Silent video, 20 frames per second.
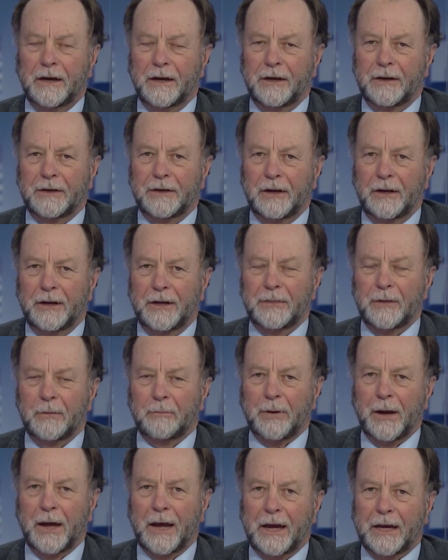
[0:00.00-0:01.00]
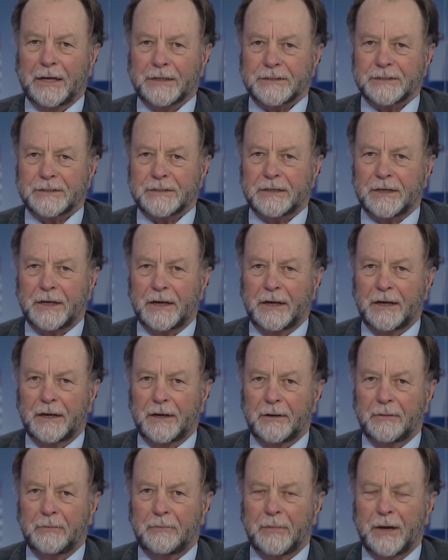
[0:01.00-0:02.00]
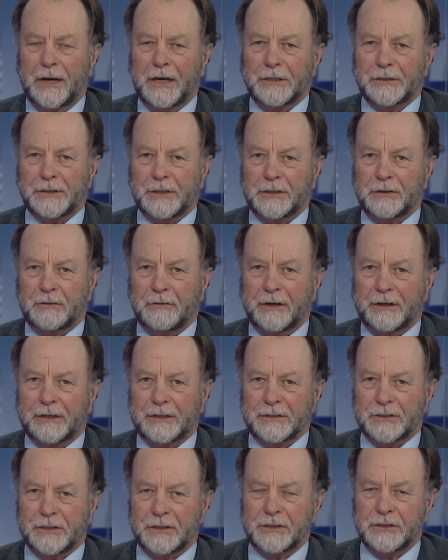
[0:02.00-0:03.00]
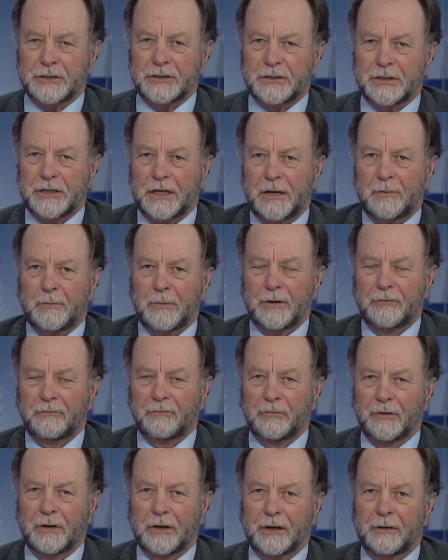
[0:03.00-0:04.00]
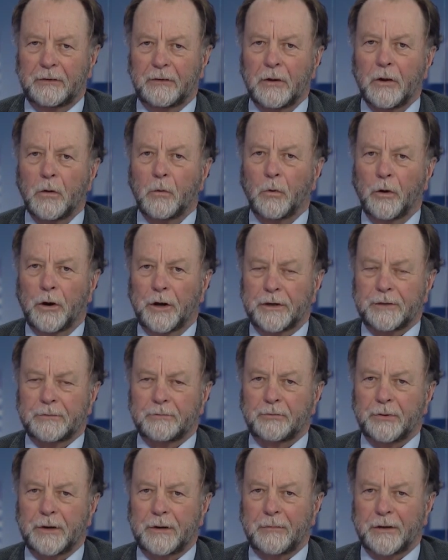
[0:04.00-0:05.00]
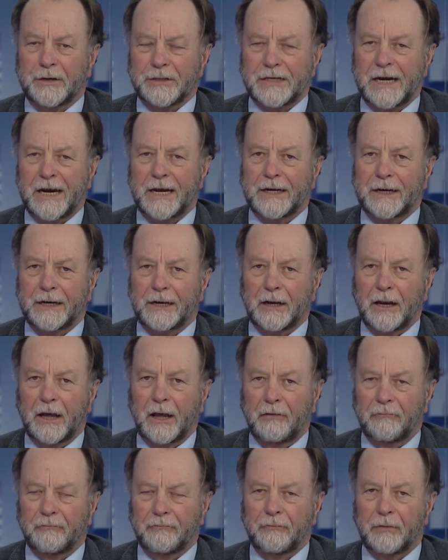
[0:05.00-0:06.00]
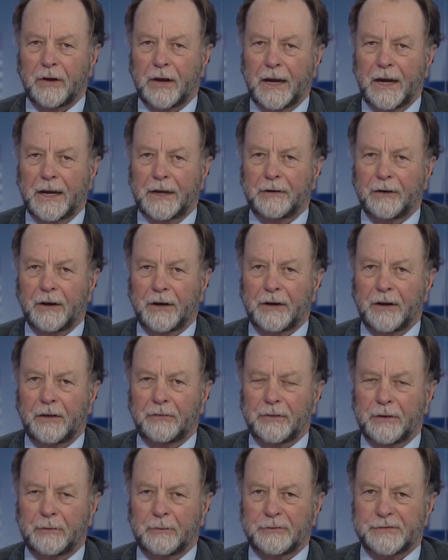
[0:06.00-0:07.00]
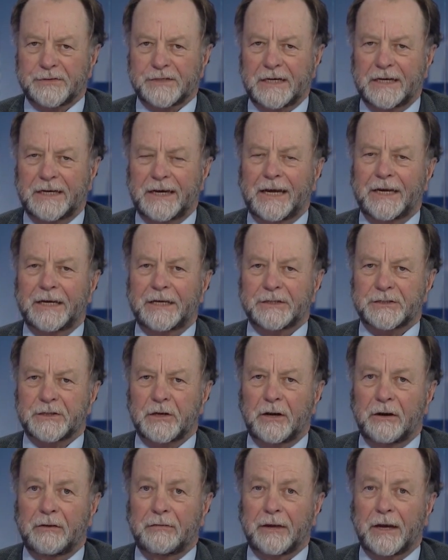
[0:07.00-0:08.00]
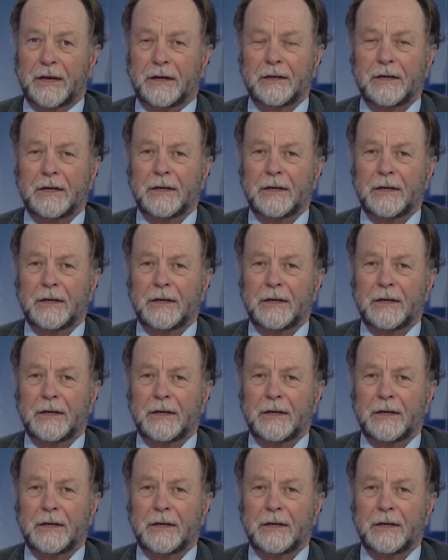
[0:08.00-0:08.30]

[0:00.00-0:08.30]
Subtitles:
You know, in the past, managing directors and chairmen have really worked pretty much hand in glove, and I don't think we've seen any sign of that.